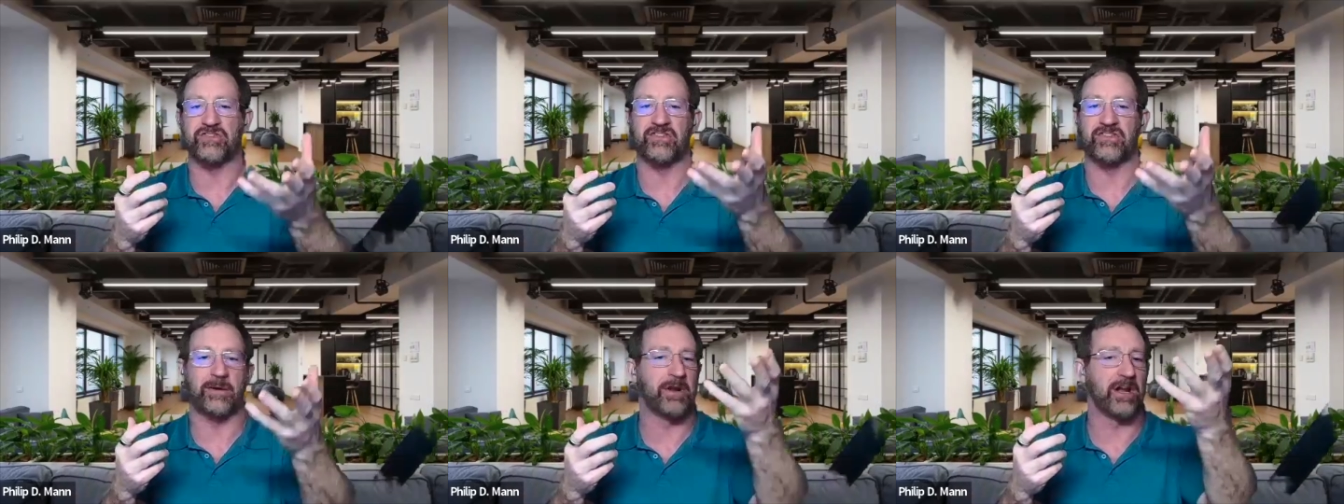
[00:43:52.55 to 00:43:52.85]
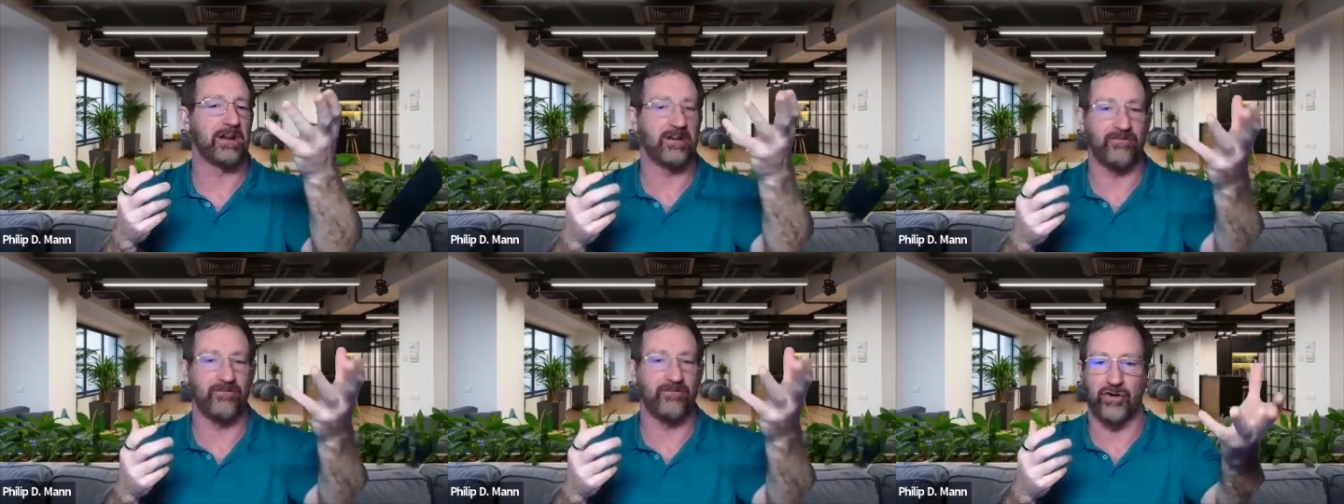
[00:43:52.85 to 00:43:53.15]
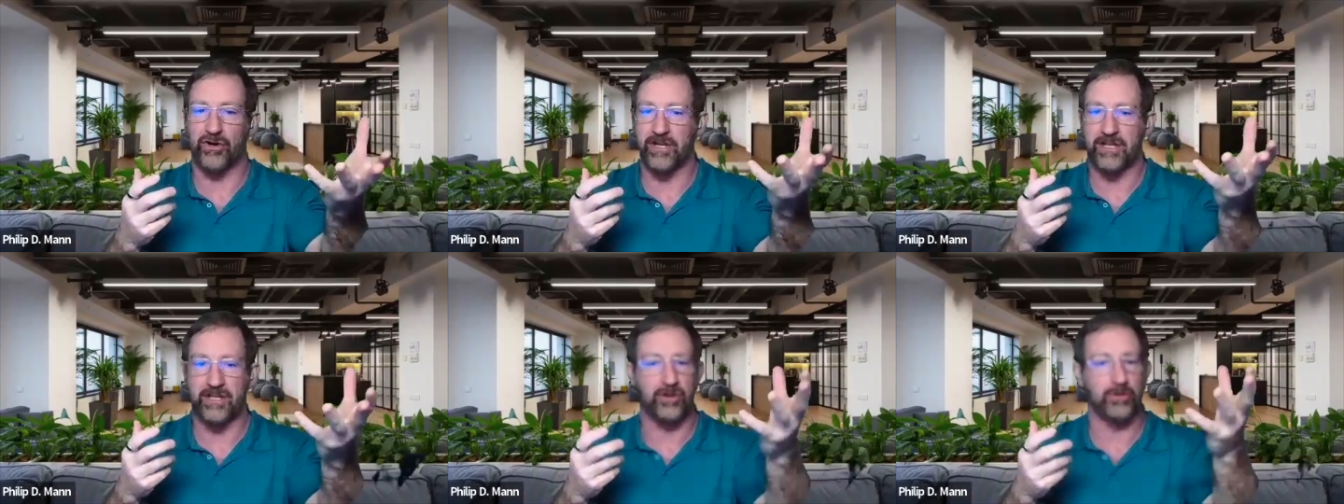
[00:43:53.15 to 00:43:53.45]
I'm going to defer
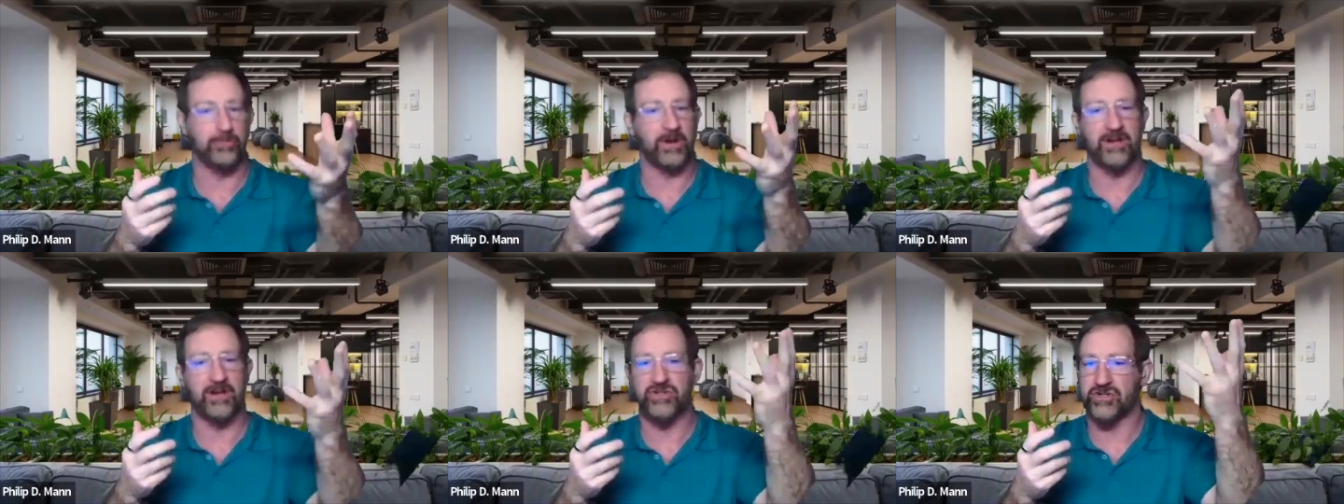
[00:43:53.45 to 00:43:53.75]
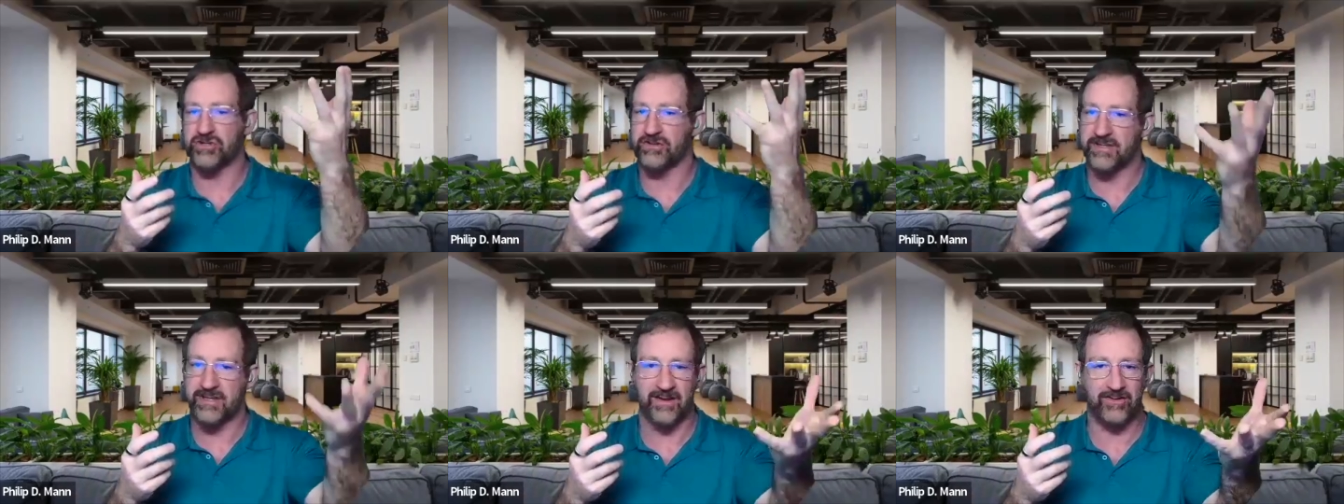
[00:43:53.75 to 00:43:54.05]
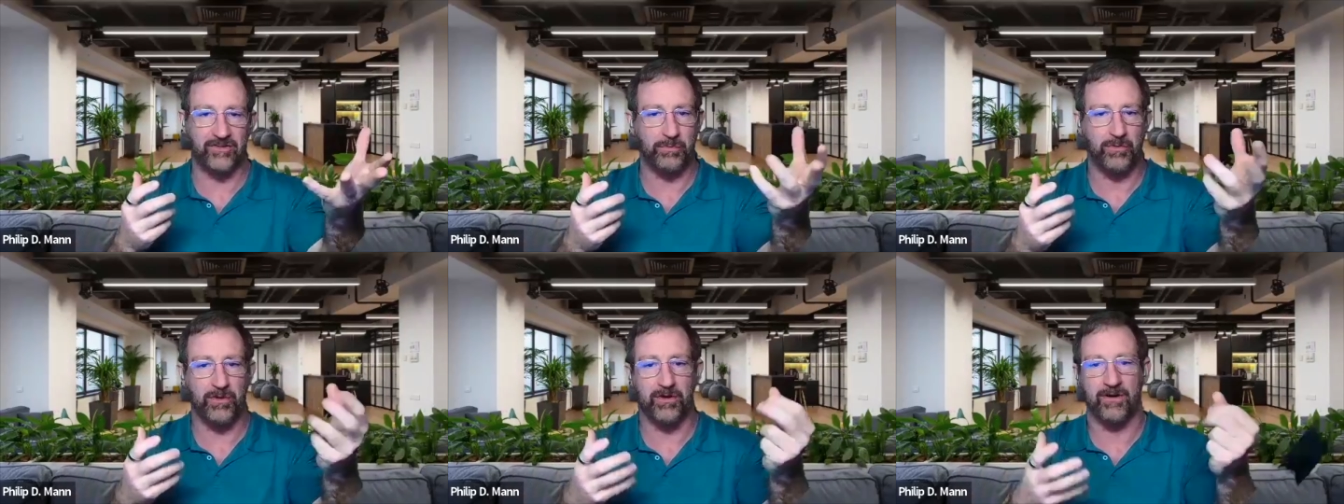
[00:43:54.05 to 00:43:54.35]
to you because you're the
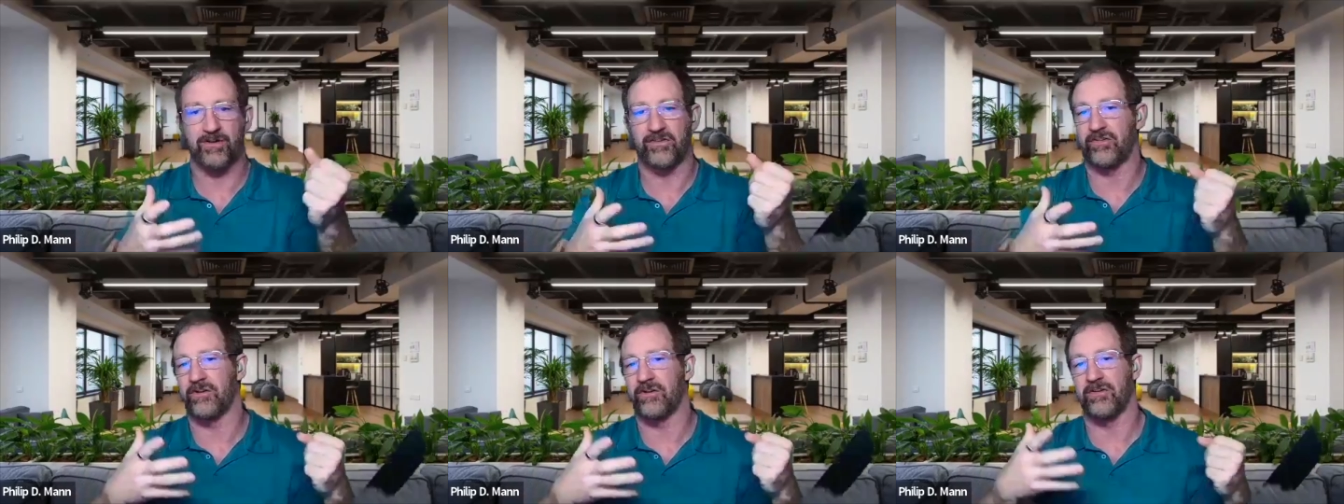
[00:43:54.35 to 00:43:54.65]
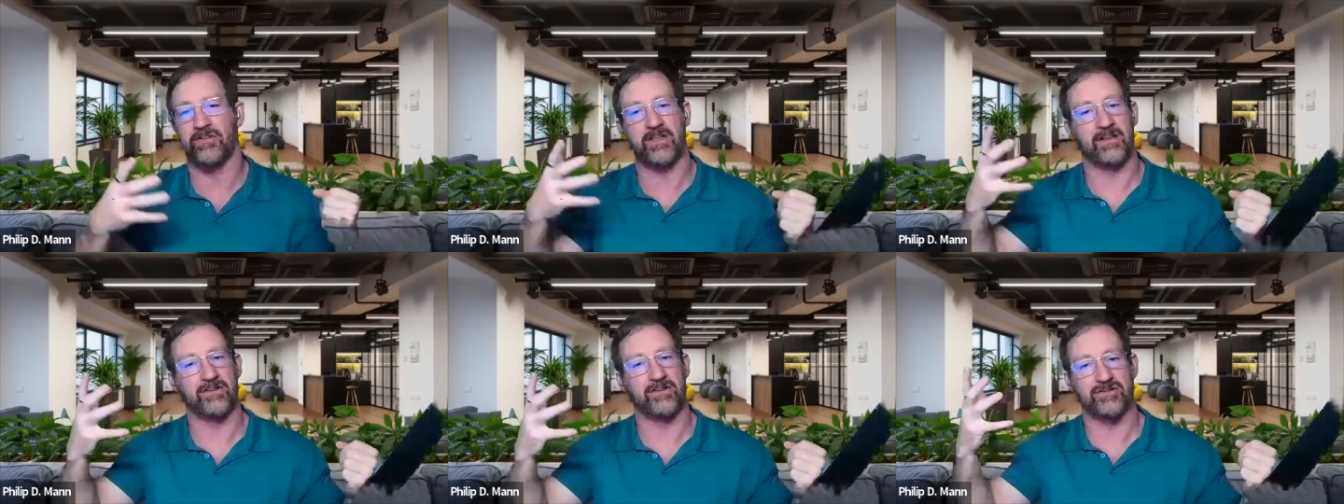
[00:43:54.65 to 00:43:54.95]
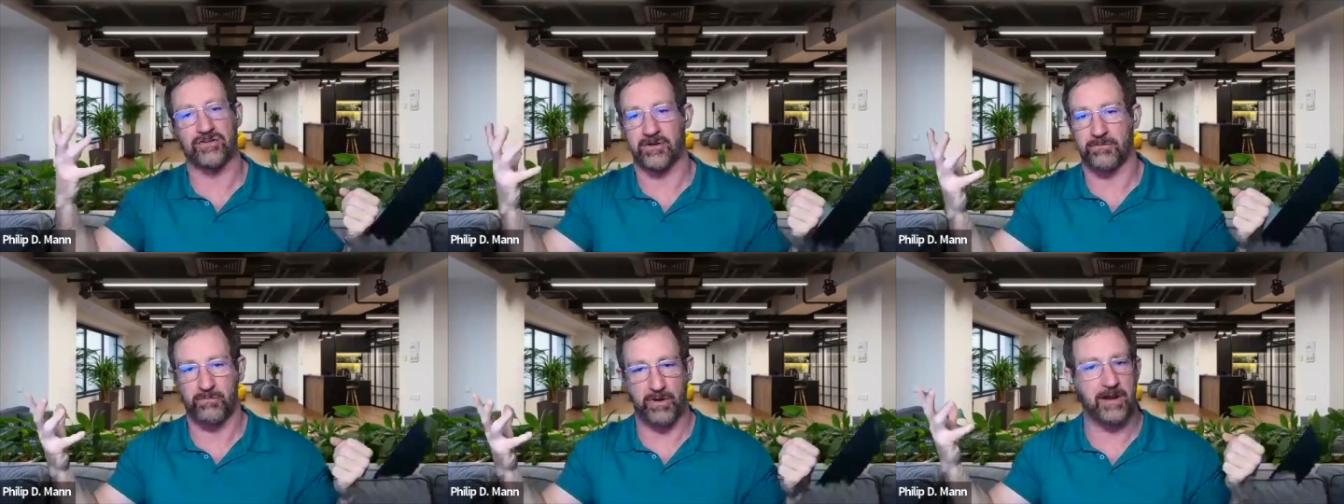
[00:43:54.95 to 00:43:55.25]
expert. Certain things
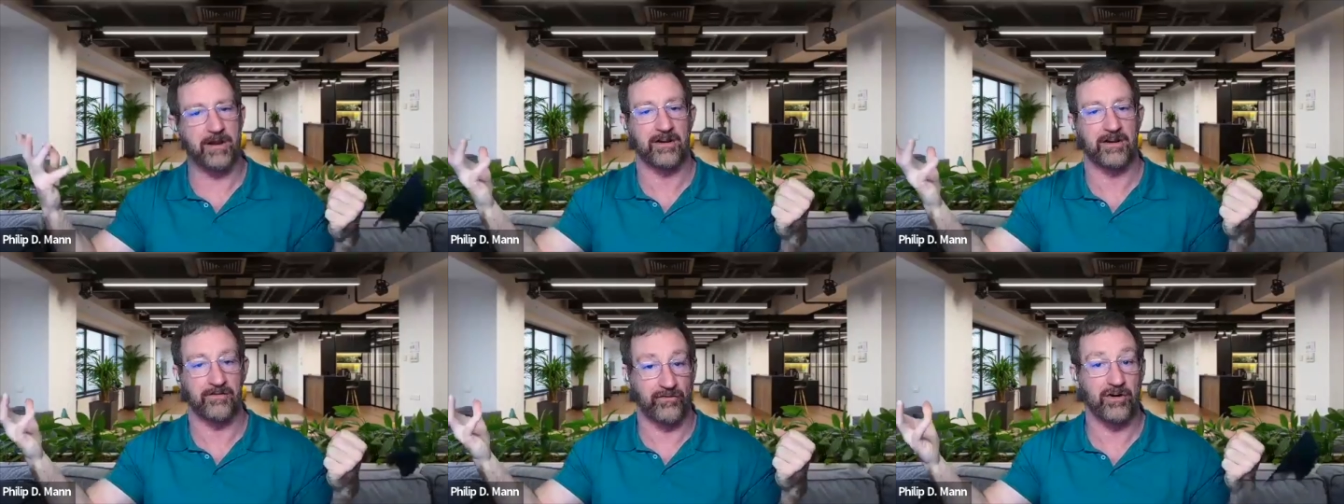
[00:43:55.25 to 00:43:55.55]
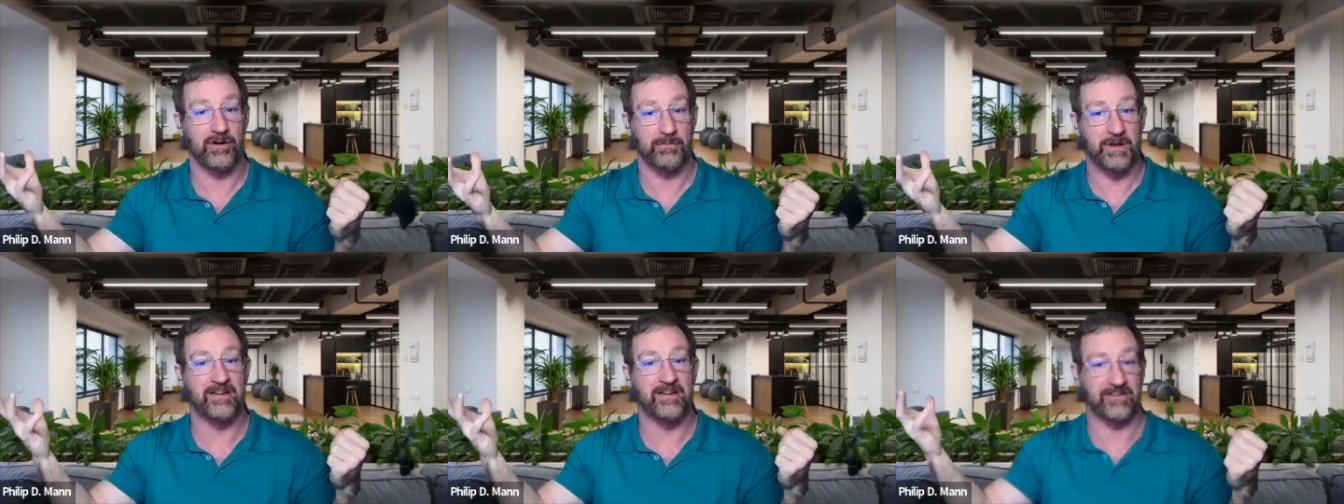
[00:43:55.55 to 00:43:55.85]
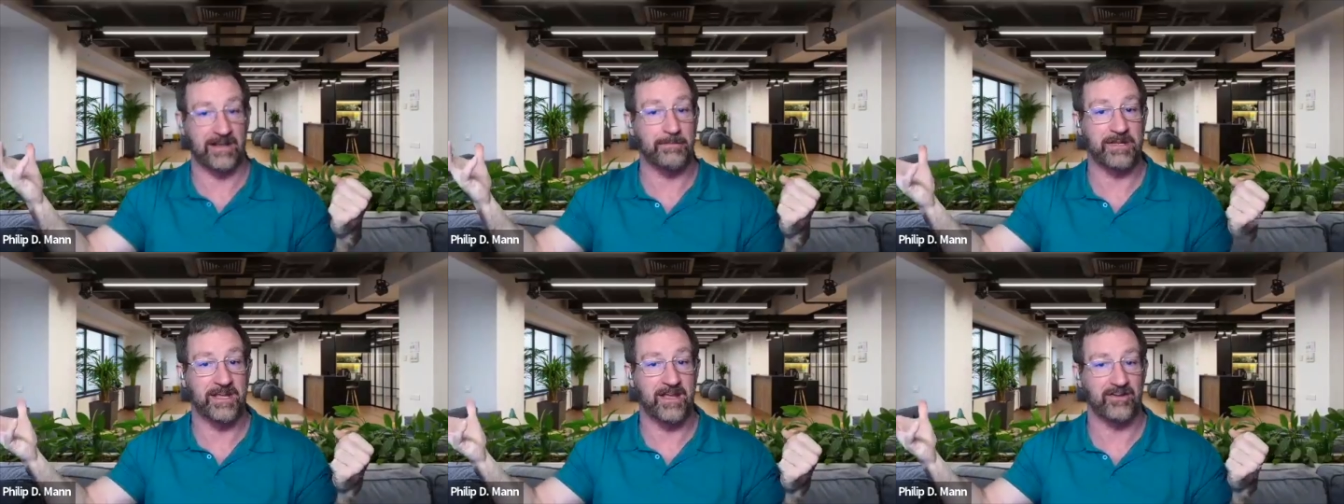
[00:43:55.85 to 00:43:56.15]
you're probably going to defer to me because
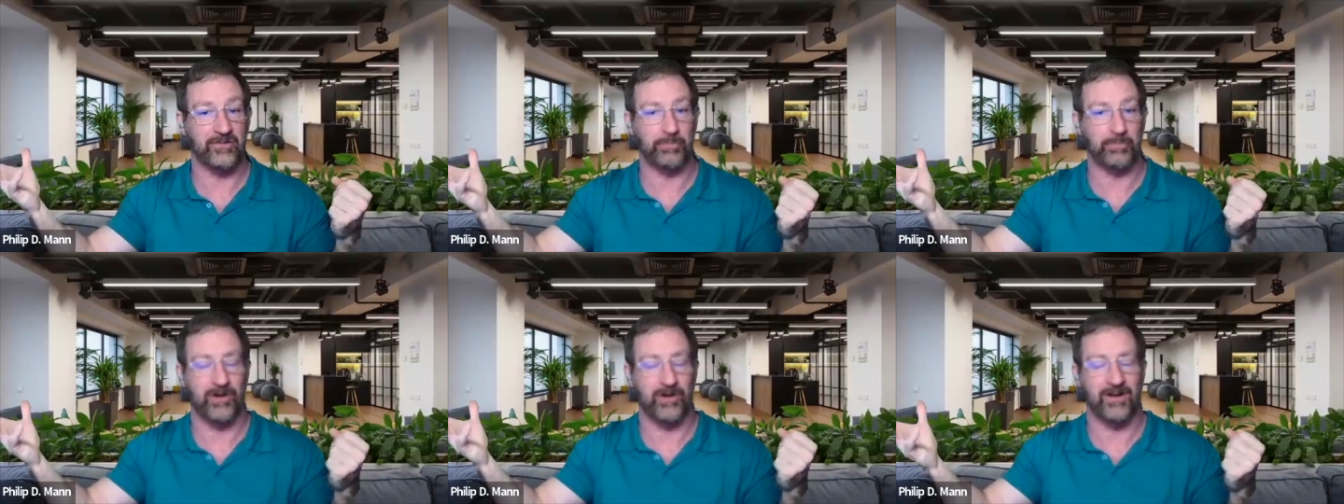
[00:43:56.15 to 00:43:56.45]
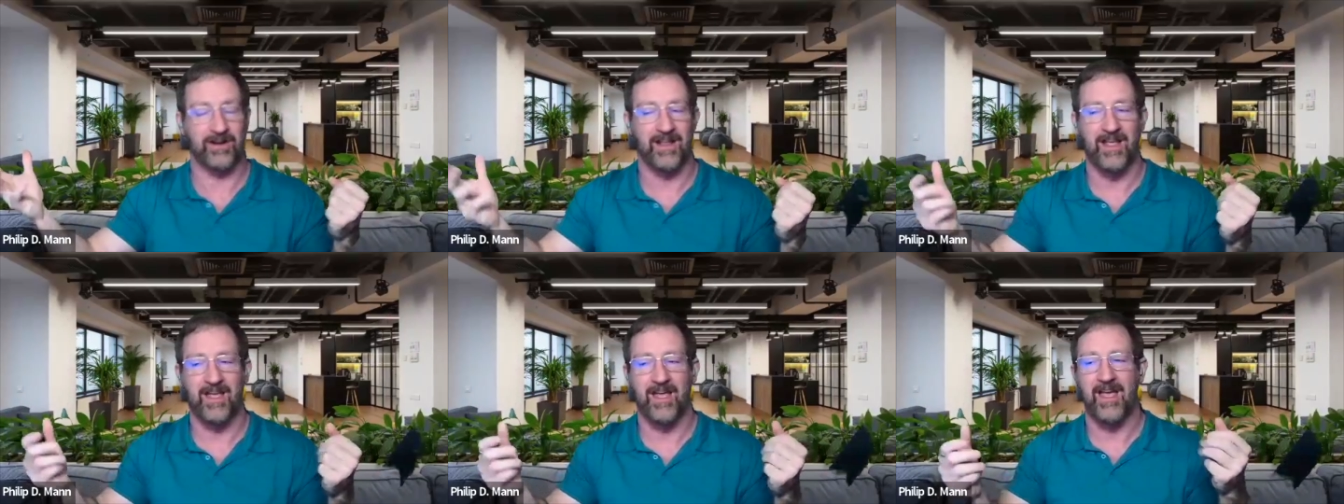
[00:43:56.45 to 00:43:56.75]
I'm the expert.